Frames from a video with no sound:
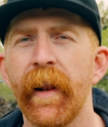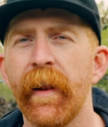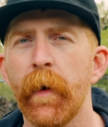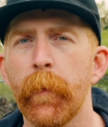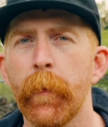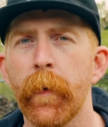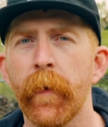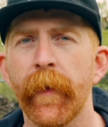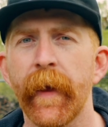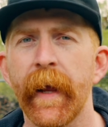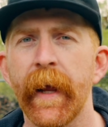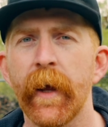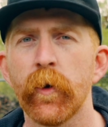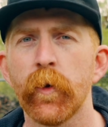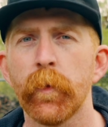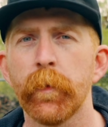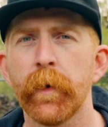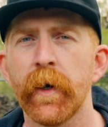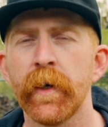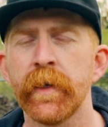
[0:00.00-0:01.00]
up on the
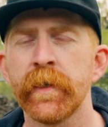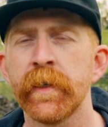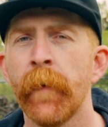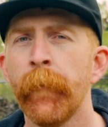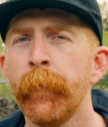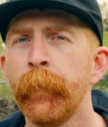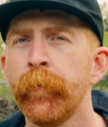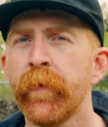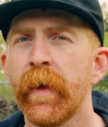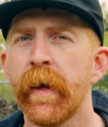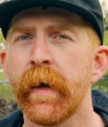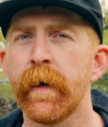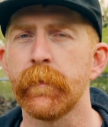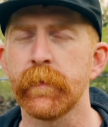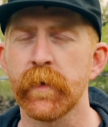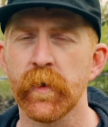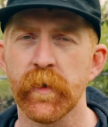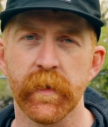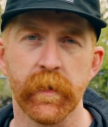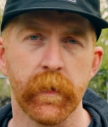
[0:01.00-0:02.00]
handlebars.
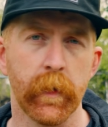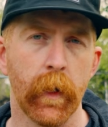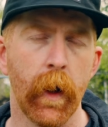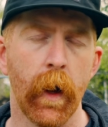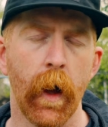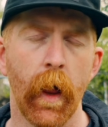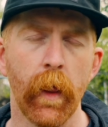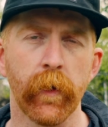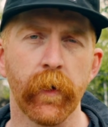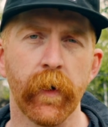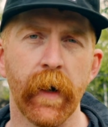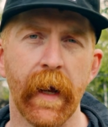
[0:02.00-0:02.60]
So this is a color